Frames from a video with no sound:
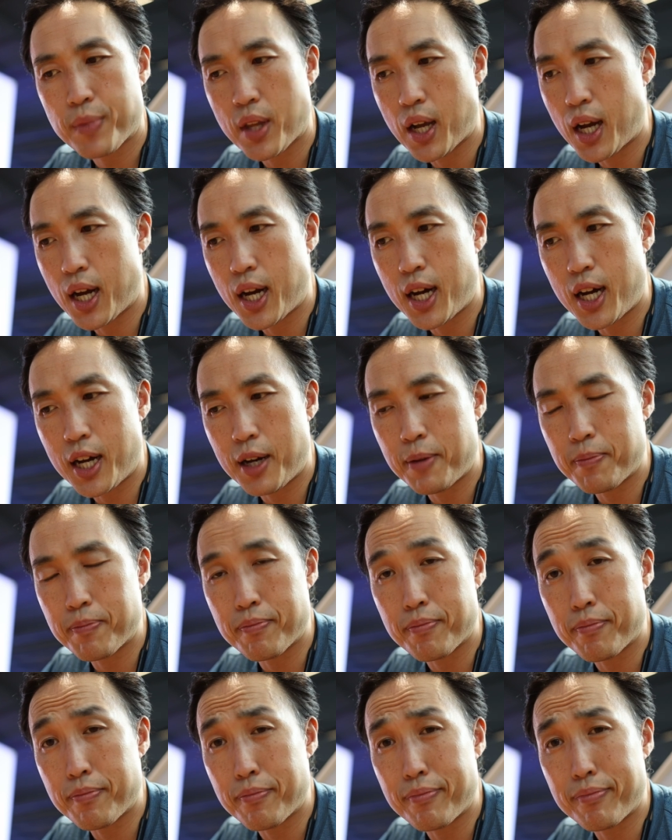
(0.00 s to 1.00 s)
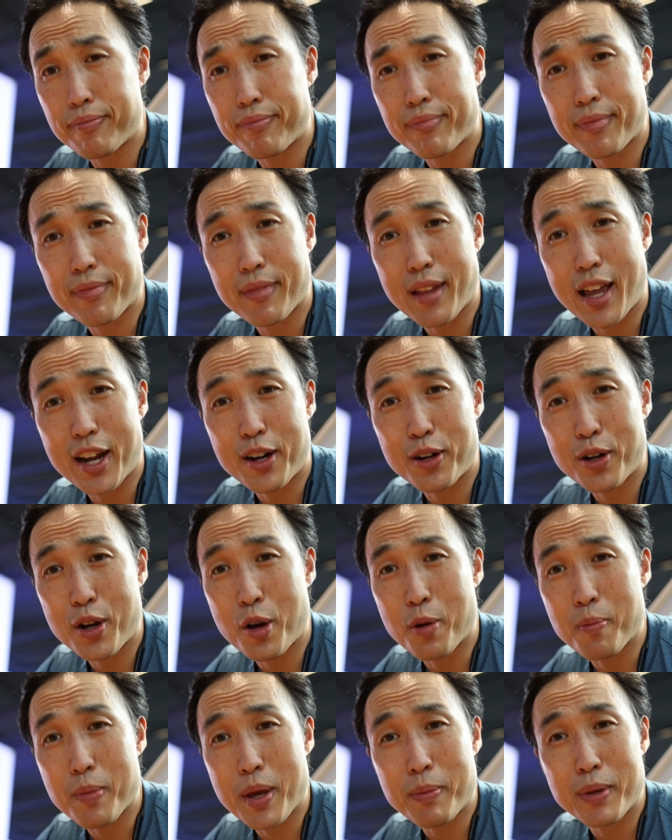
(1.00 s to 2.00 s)
um, I don't
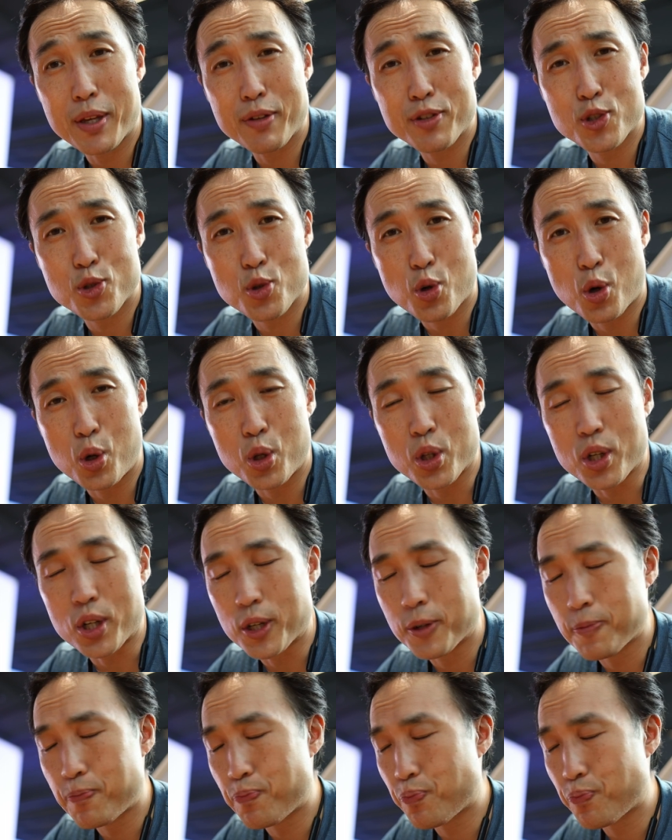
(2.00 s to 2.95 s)
know, maybe a stroller.